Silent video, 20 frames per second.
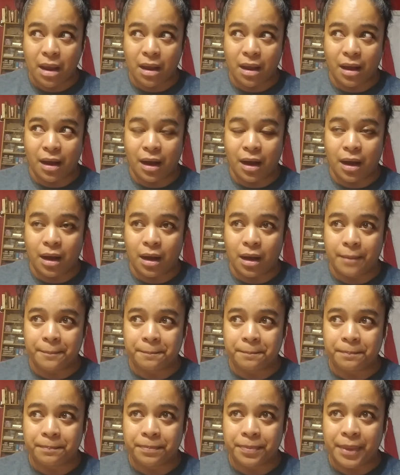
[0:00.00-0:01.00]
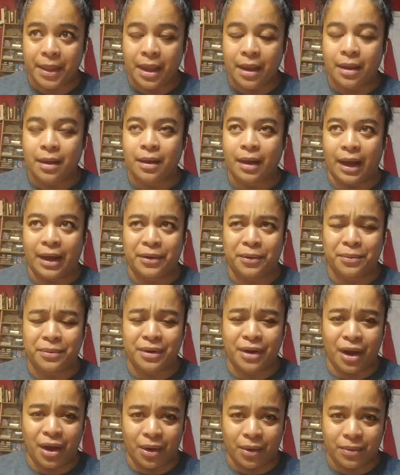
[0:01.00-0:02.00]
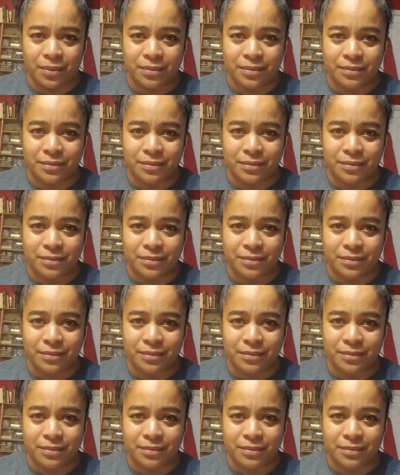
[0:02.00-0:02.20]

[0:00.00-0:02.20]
I don't know.